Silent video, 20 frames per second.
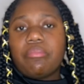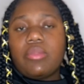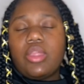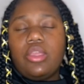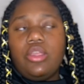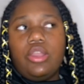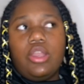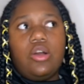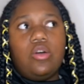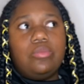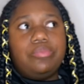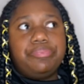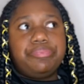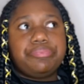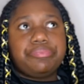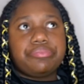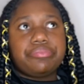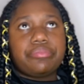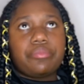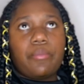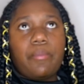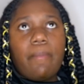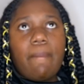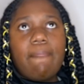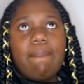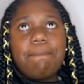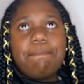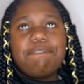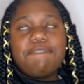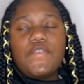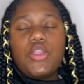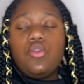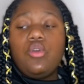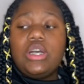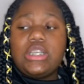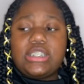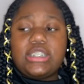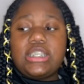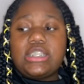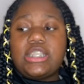you know you
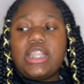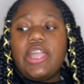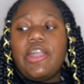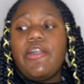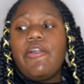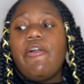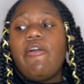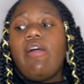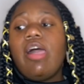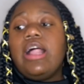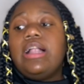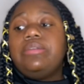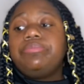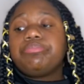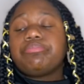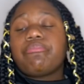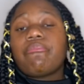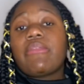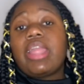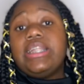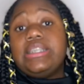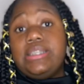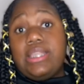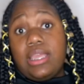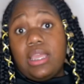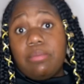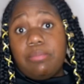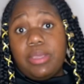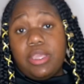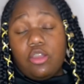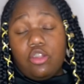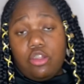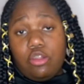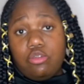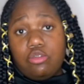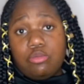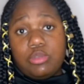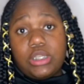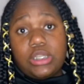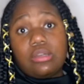consistent dm me your
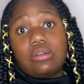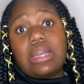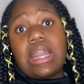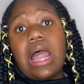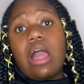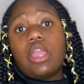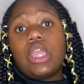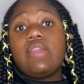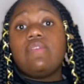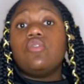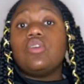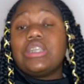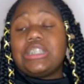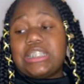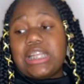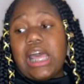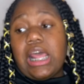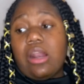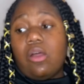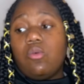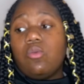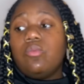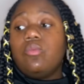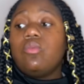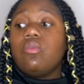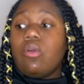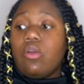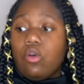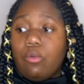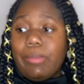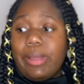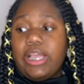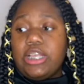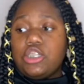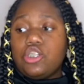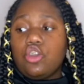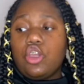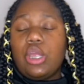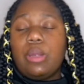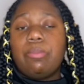youtube channel and i'll give you a shout out on my
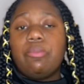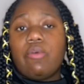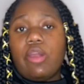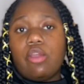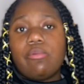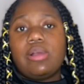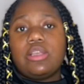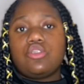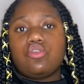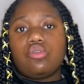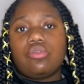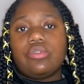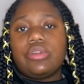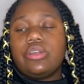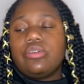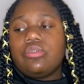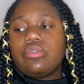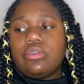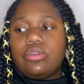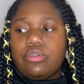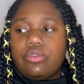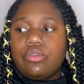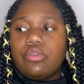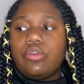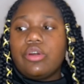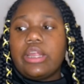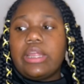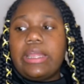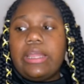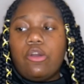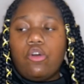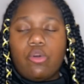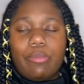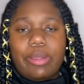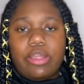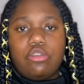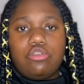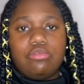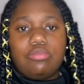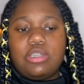instagram right in my story or or my
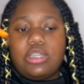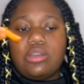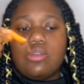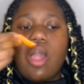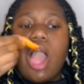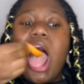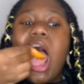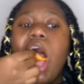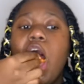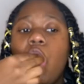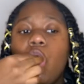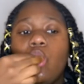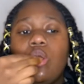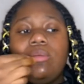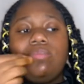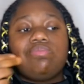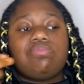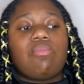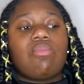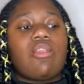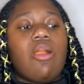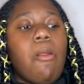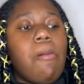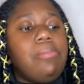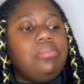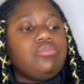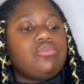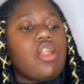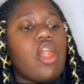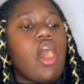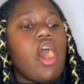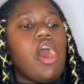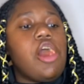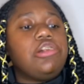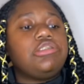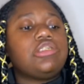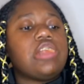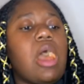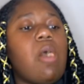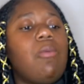youtube channel
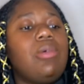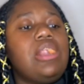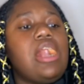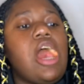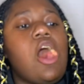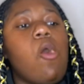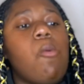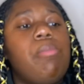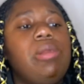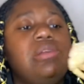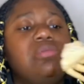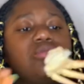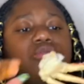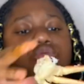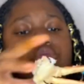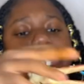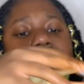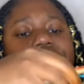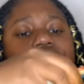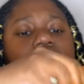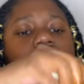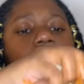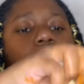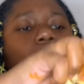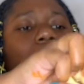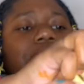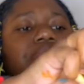because i want to help people you know